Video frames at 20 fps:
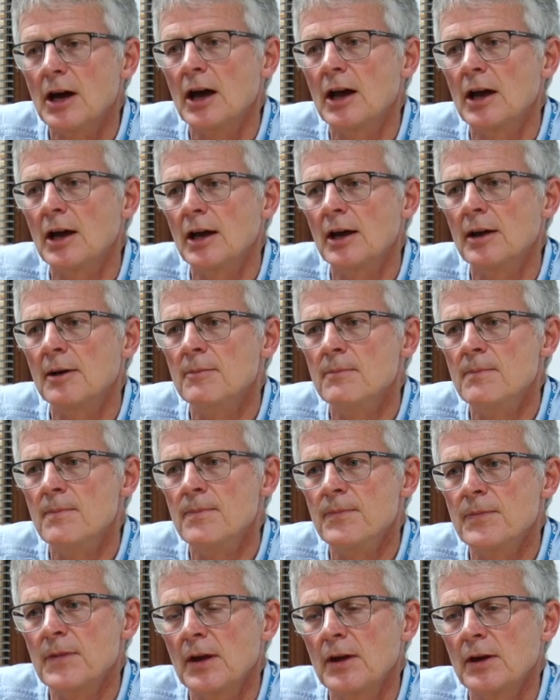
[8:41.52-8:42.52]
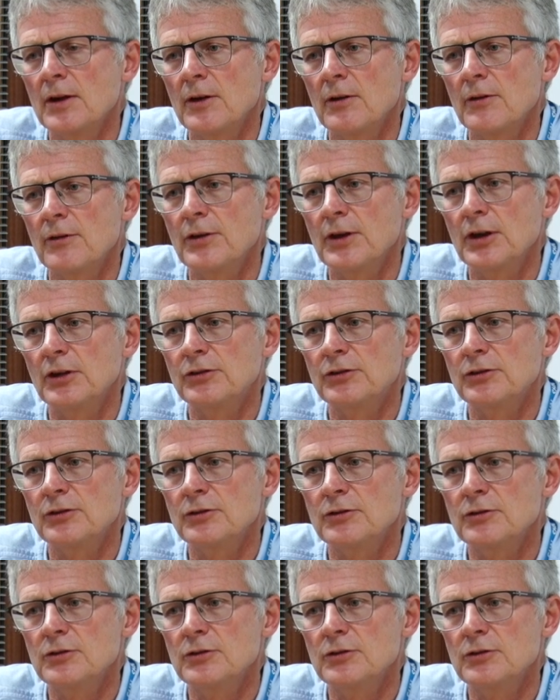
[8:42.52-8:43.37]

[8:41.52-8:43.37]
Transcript: um, that